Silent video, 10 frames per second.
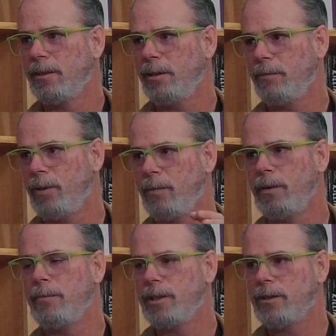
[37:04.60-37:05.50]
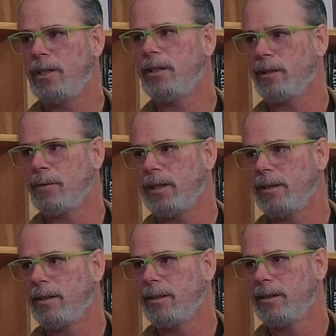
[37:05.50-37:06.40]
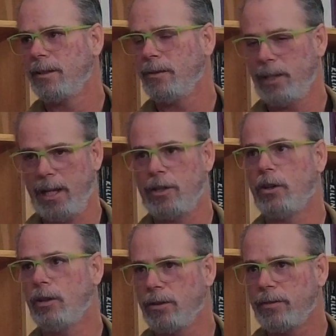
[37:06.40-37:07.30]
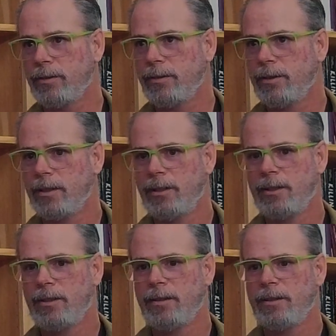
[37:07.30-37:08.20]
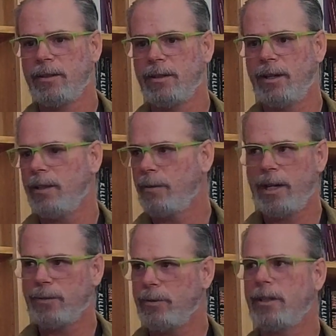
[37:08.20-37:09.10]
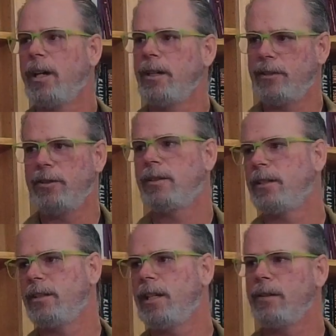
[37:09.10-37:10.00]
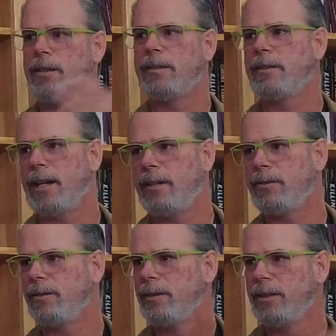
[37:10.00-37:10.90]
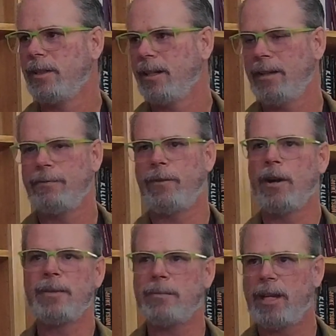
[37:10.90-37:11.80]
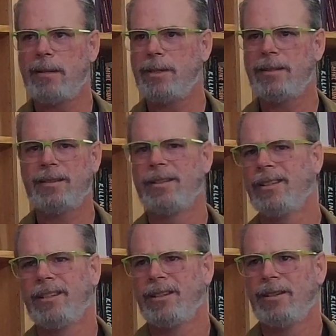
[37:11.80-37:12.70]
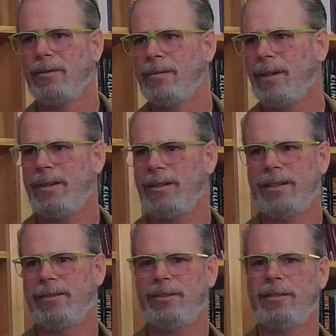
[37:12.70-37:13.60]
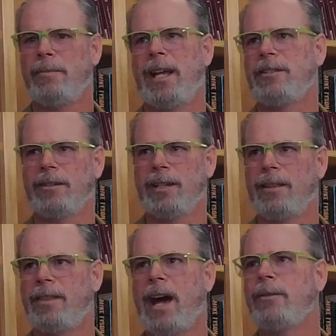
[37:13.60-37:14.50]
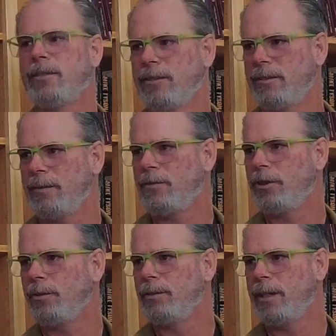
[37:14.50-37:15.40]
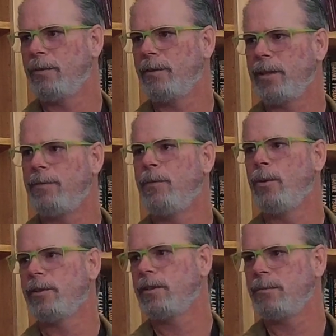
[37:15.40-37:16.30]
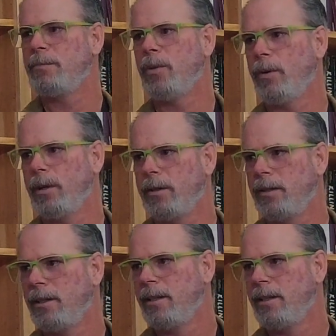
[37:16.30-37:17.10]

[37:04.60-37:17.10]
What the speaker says: of what women are dealing with and girls. Otherwise, we're gonna just continue this cycle. And farming babies, what about, let's just imagine like thousands of children that were like forced to be born,